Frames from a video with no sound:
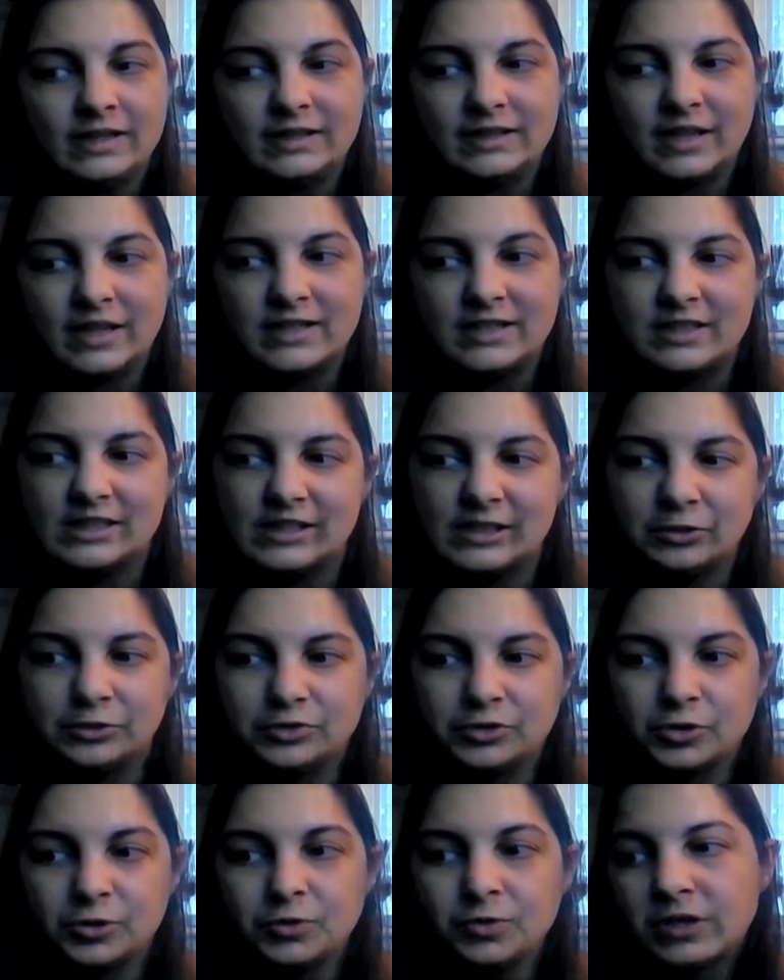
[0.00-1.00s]
they did a little
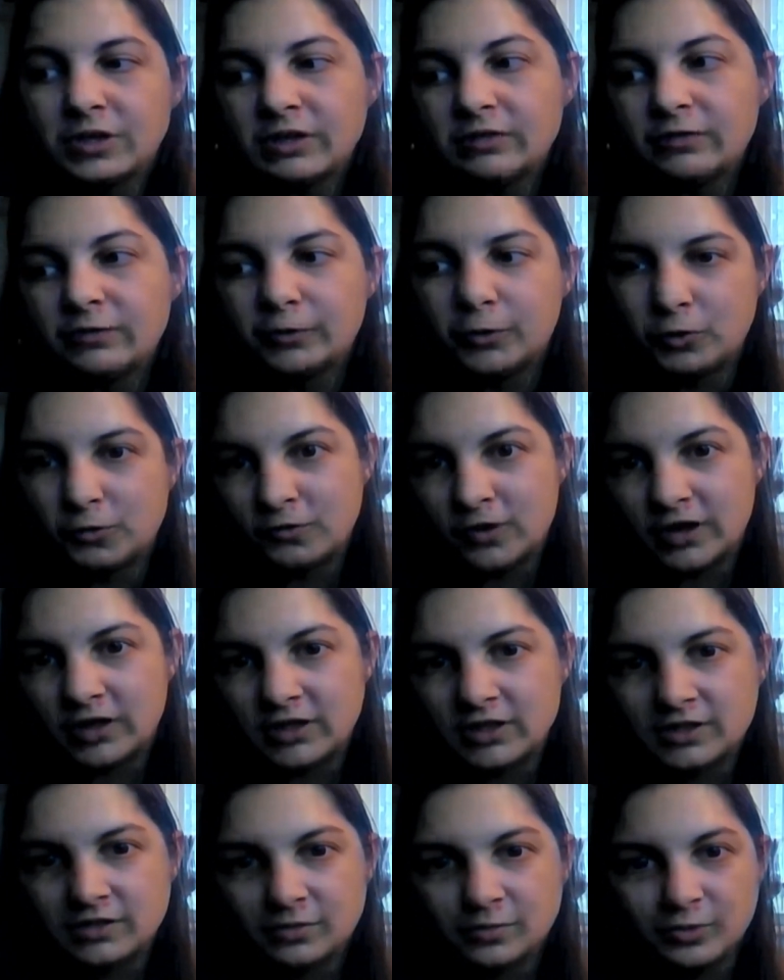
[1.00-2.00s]
talking for
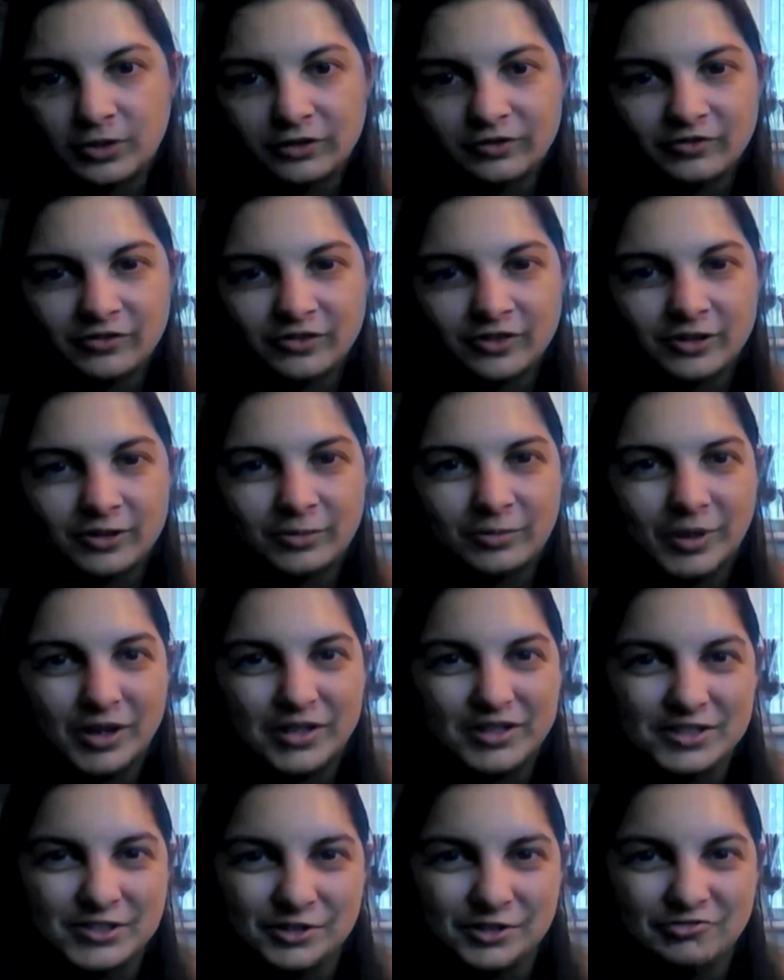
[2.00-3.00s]
us with the
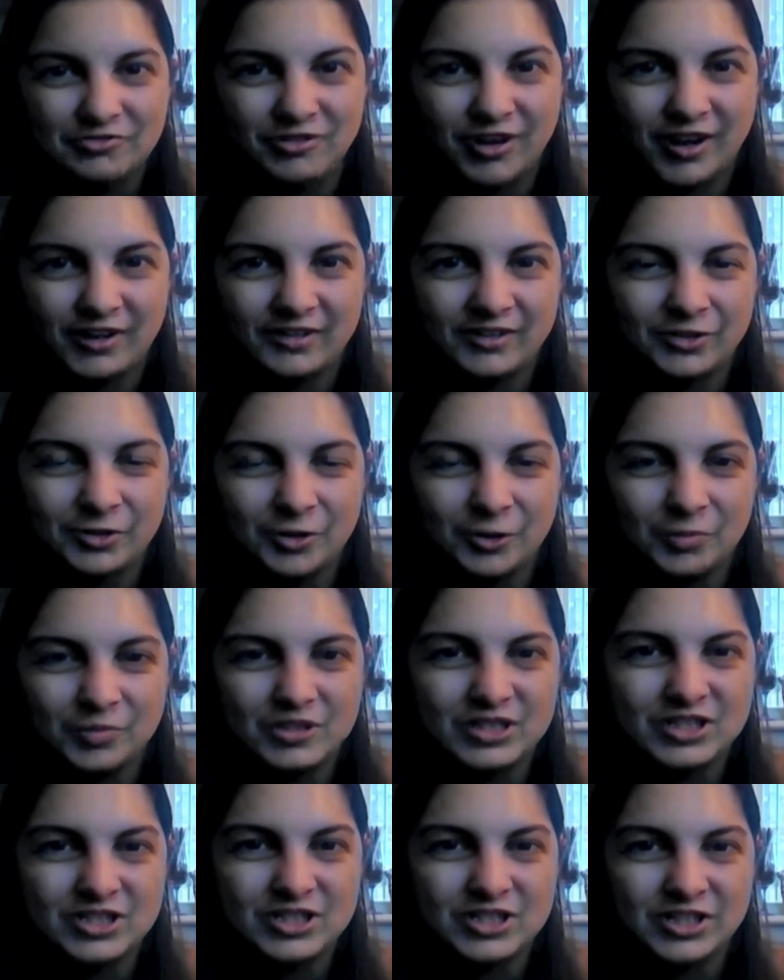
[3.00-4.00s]
person who ran the
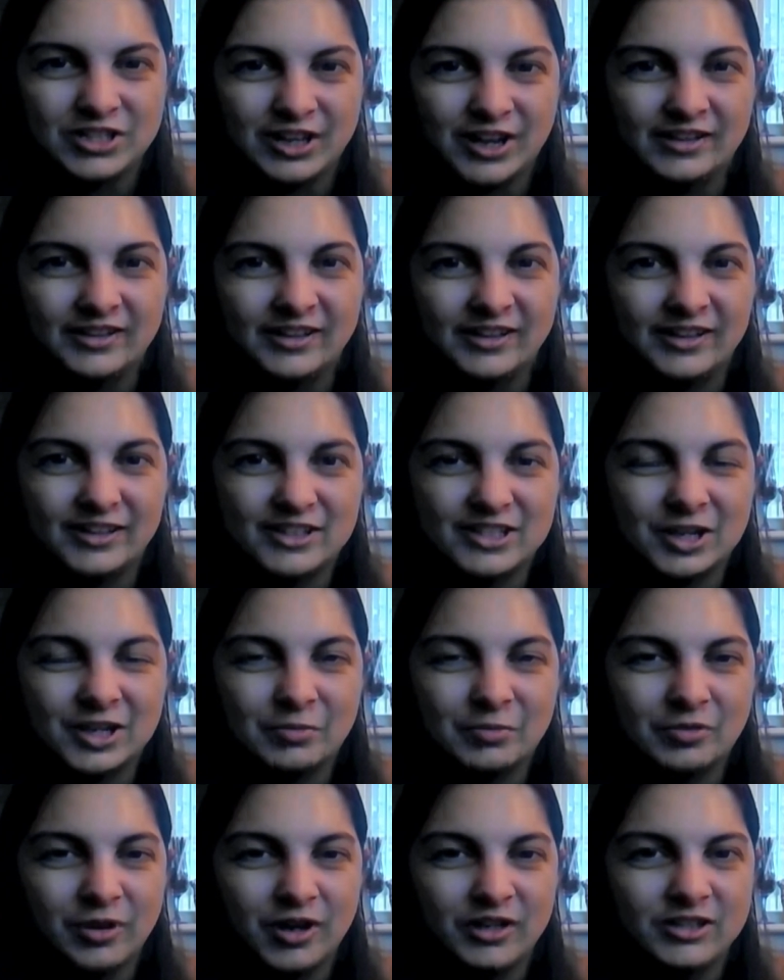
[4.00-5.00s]
competition, and they actually
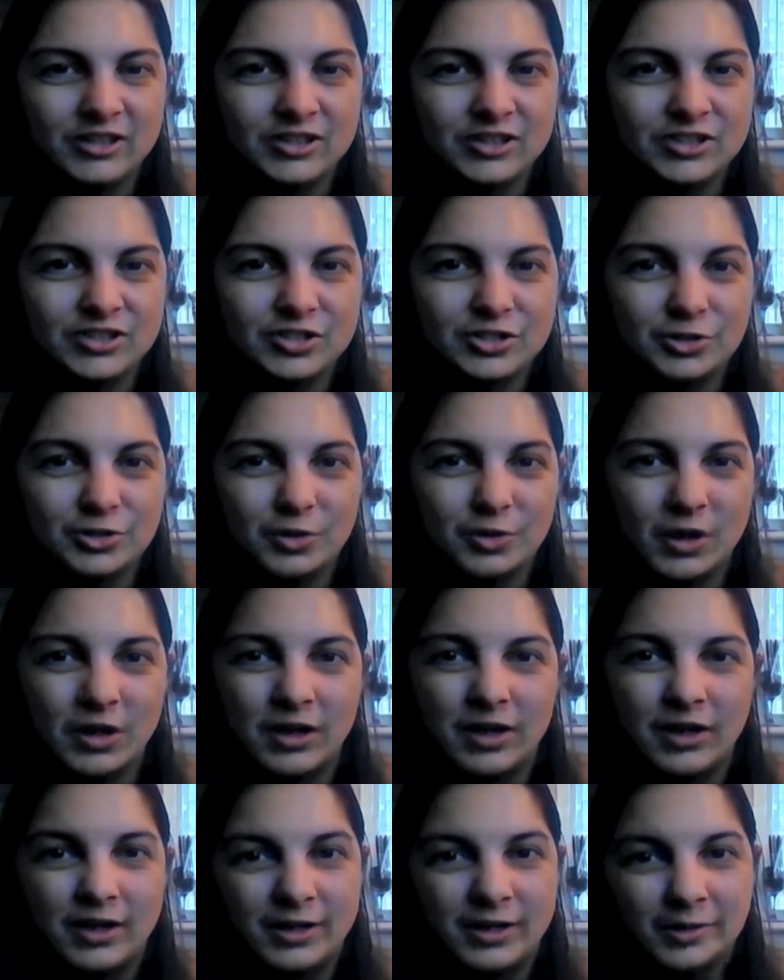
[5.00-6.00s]
upgraded us to
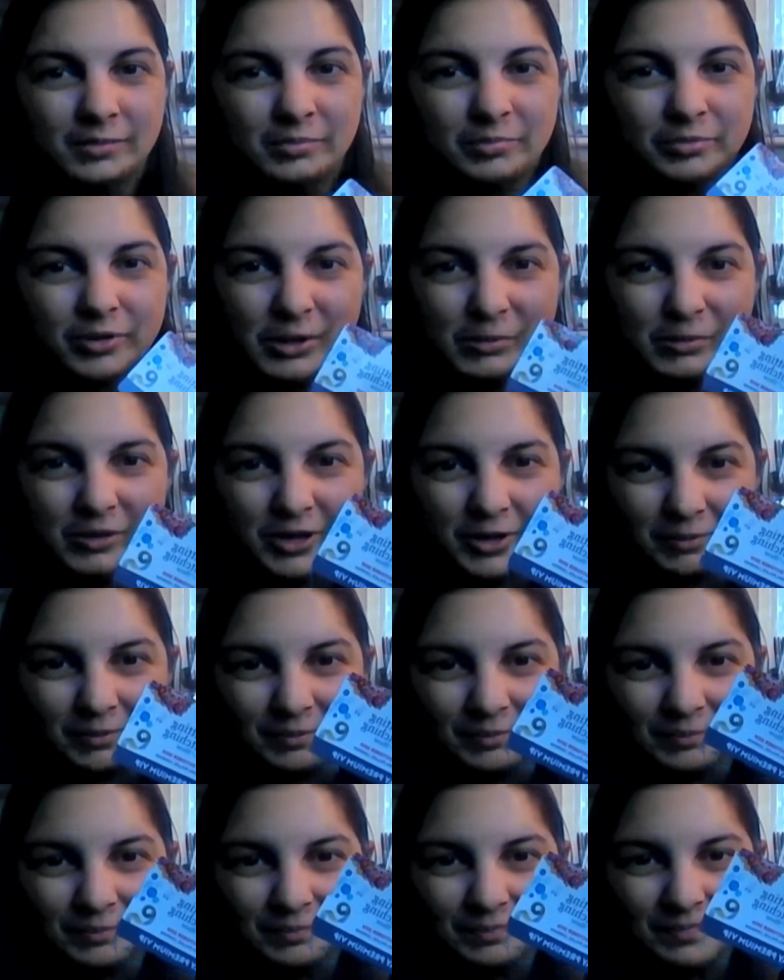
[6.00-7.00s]
premium